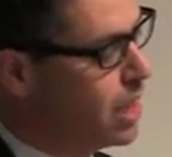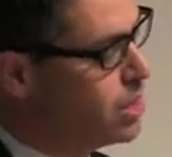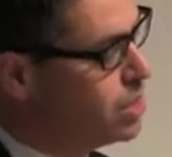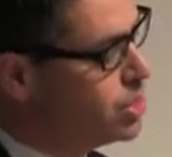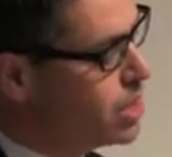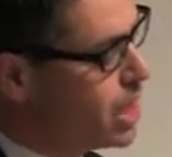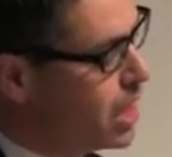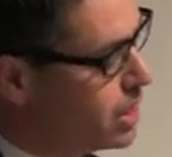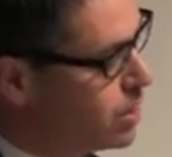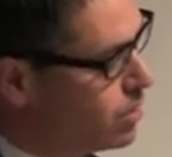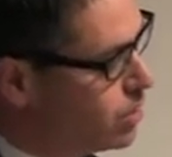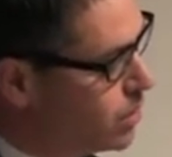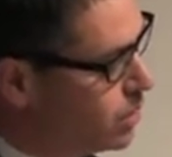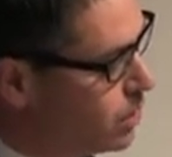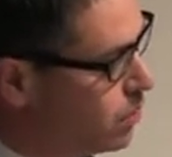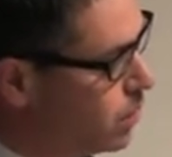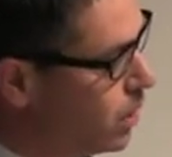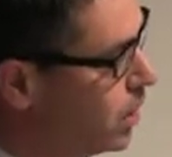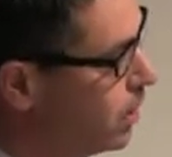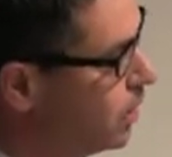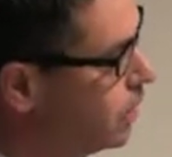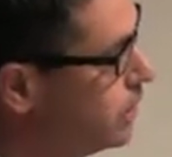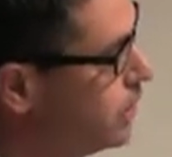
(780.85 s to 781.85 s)
and gender
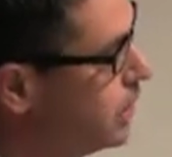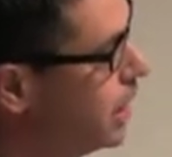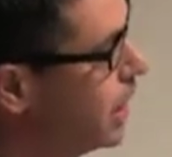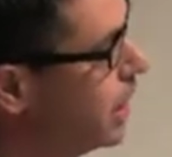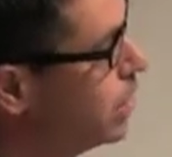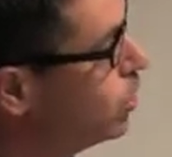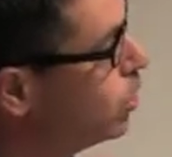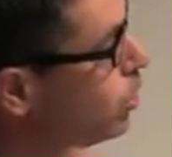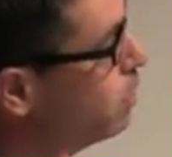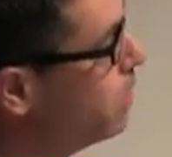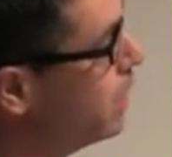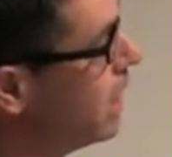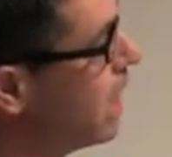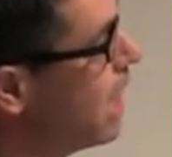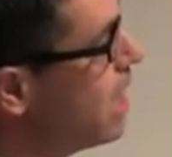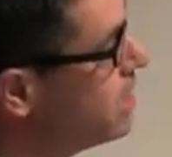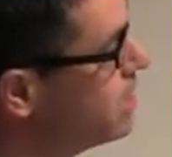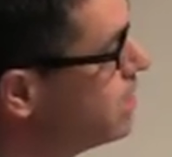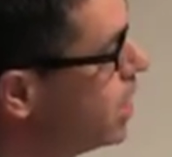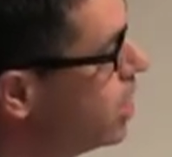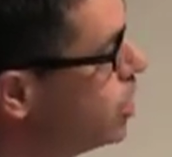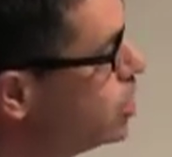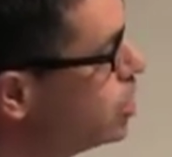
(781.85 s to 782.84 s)
equality and
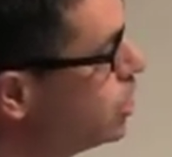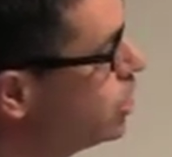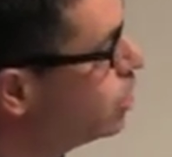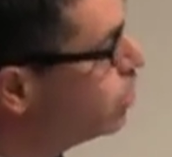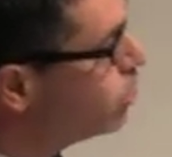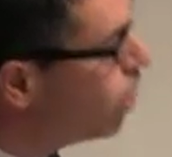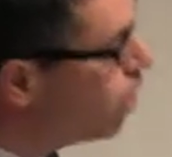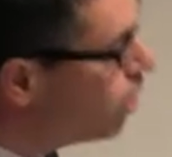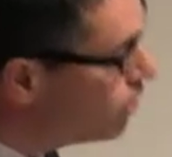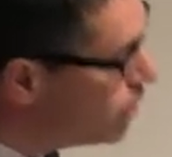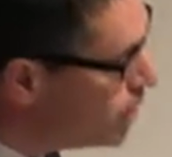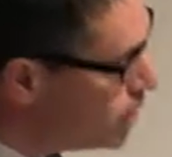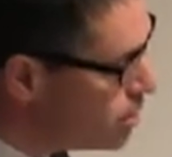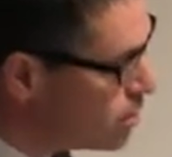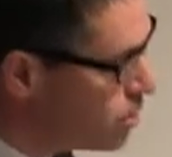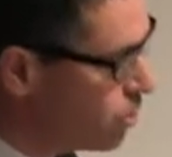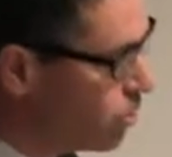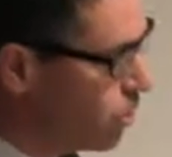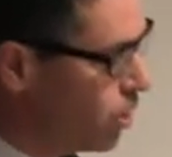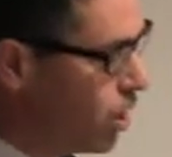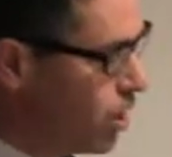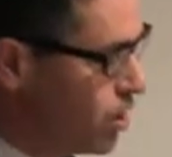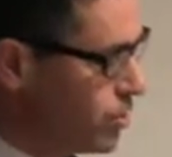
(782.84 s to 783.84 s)
urbanization. And all these
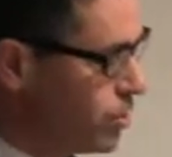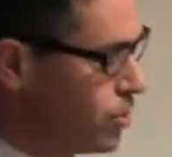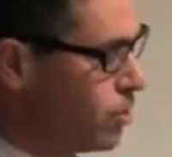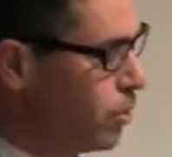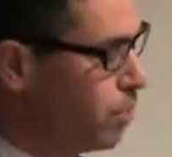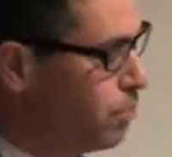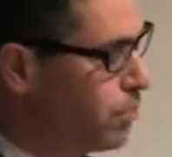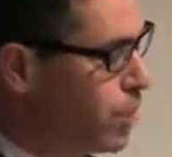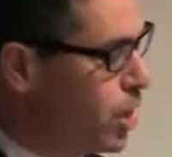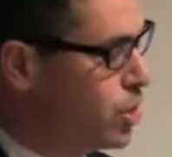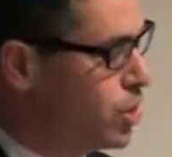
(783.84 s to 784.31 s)
are also